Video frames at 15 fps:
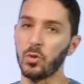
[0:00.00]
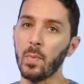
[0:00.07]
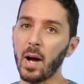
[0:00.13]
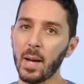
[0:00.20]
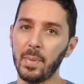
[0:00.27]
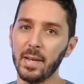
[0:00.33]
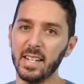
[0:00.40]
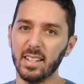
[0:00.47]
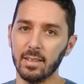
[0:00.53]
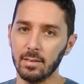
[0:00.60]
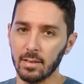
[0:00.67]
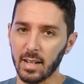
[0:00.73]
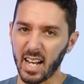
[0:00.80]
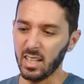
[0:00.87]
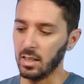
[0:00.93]
in my opinion,
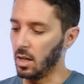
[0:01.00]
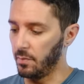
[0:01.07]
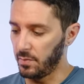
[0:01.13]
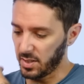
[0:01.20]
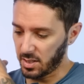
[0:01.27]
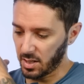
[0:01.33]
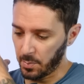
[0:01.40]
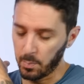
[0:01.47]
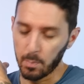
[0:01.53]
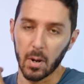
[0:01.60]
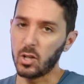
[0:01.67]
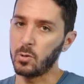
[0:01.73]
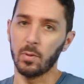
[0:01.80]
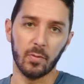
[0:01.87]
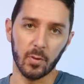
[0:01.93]
I love this. I
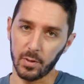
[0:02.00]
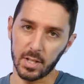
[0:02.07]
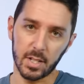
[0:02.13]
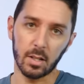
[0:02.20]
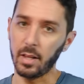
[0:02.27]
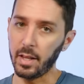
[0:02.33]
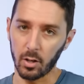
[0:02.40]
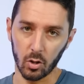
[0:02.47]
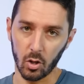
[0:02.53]
much prefer this cleaner